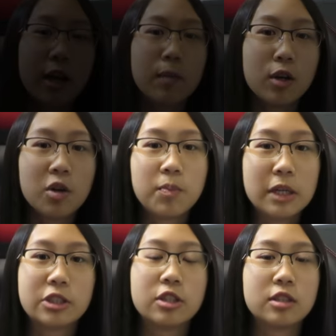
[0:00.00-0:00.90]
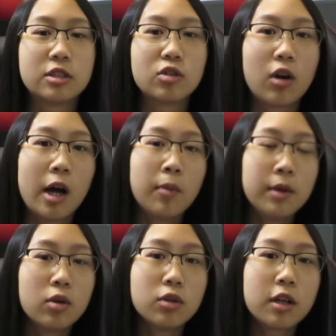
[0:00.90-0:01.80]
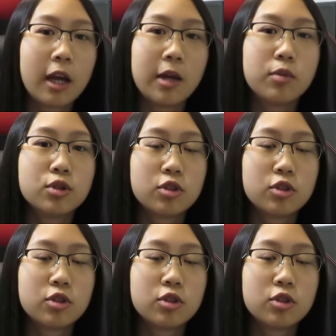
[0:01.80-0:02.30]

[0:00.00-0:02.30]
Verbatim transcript: I am on a budget, so I'll be only able